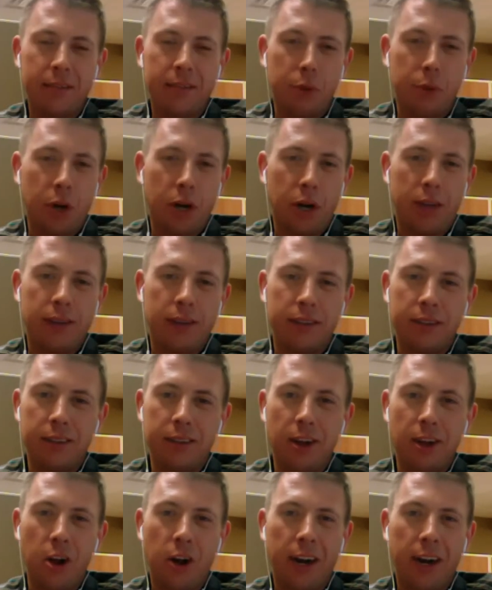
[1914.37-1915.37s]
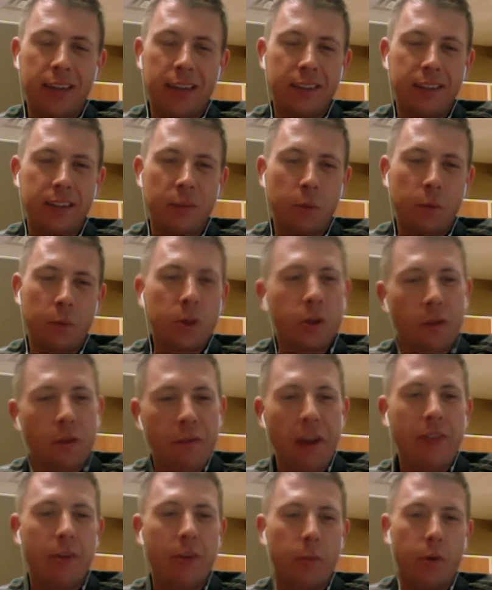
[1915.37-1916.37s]
books and all kinds of stuff. What's your
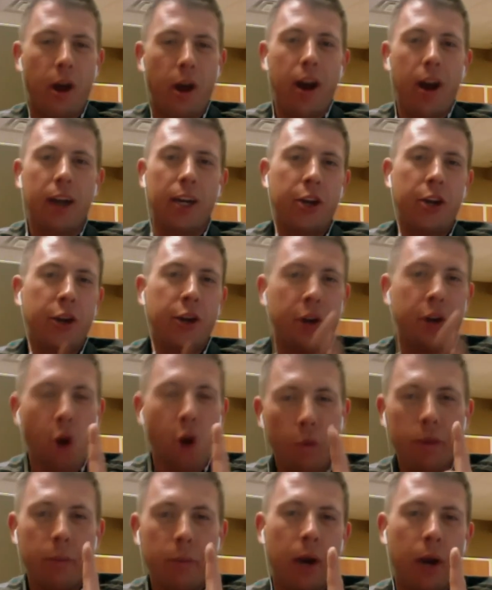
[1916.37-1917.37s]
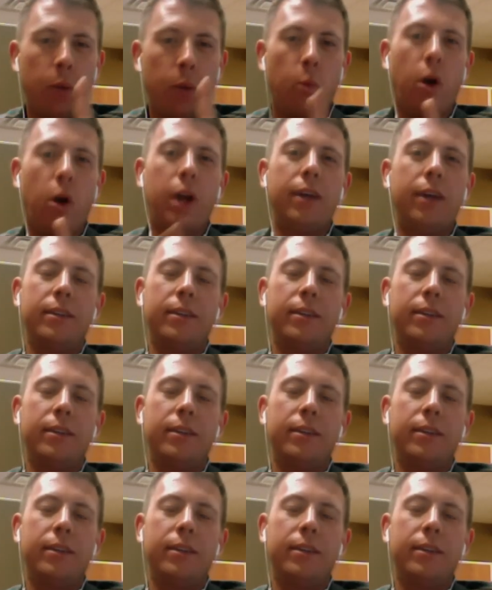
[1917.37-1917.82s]
favorite product? And you can only pick one.